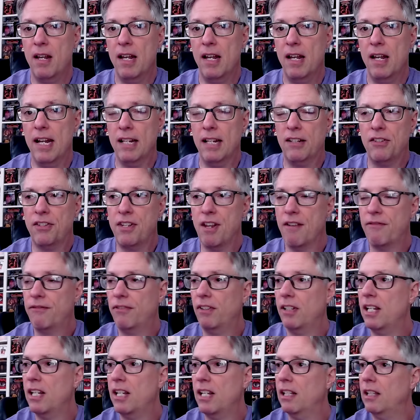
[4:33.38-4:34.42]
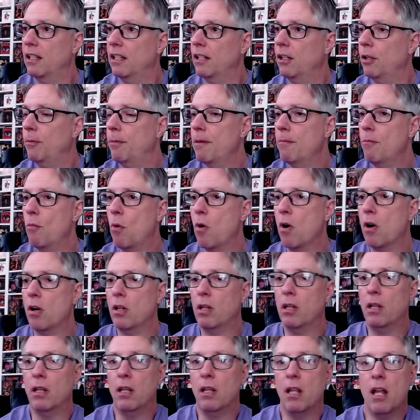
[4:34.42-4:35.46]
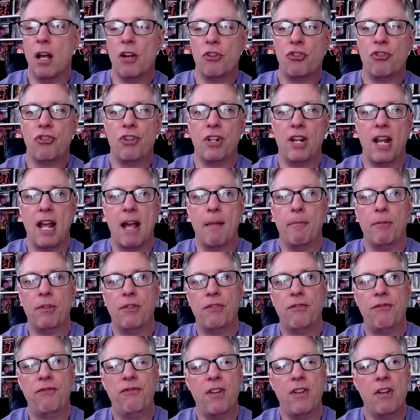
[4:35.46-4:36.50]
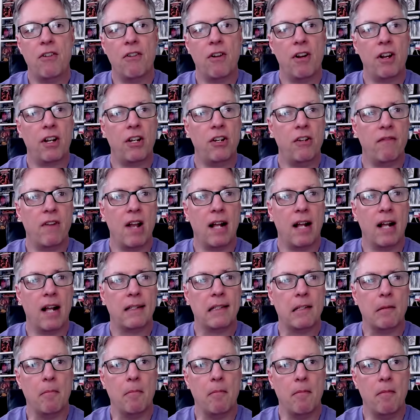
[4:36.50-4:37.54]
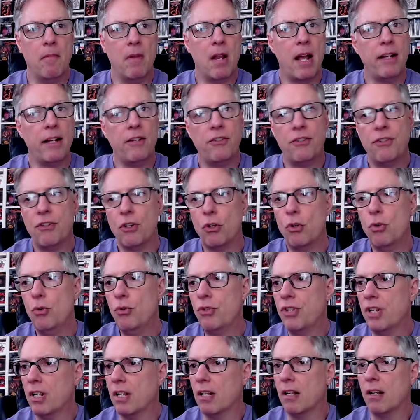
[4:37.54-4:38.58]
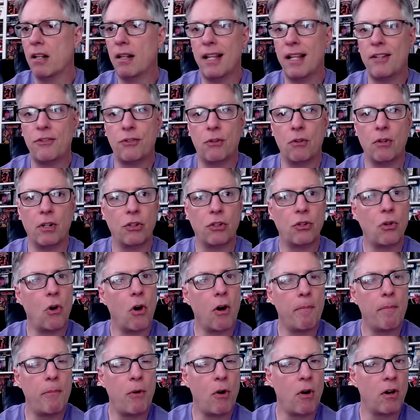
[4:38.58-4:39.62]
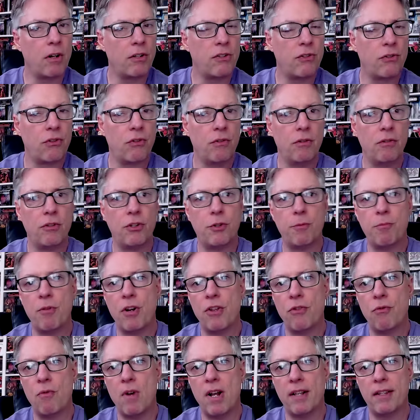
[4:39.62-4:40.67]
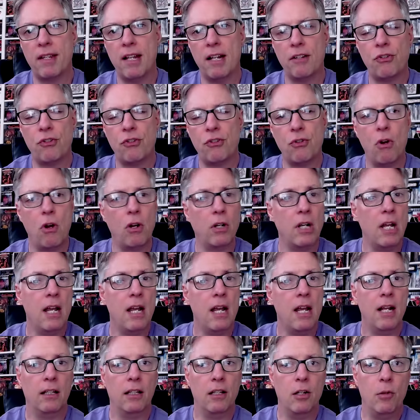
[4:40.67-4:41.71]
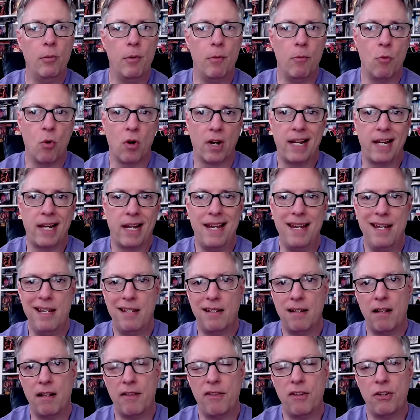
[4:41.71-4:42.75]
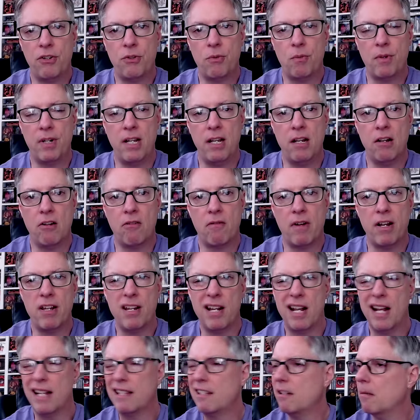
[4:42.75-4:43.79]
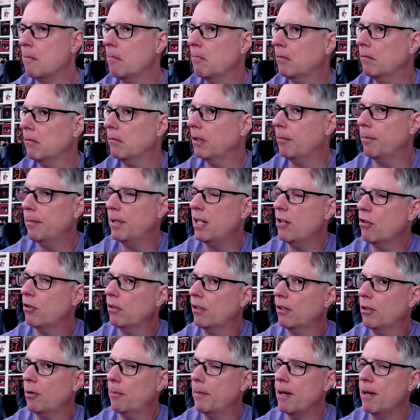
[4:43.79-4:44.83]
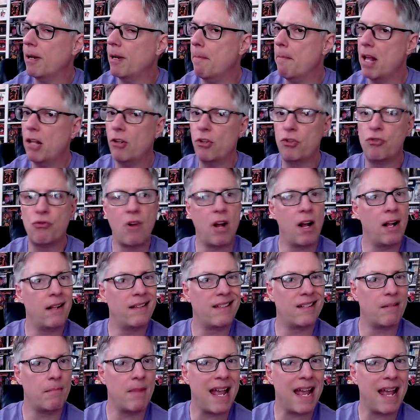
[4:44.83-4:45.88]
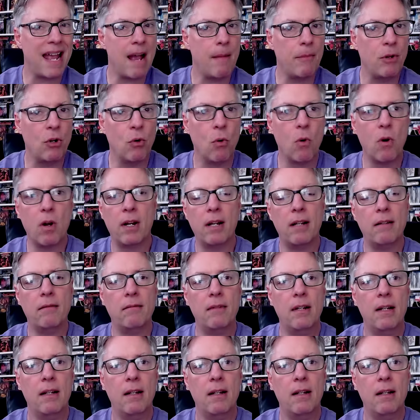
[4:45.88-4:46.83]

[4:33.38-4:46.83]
It's definitely a little bit more lush and atmospheric. You've got some nice acoustic and classical guitar parts spread throughout that song. A little bit more keys on this one here, right? You got some here a little bit of mellotron, some Hammond organ,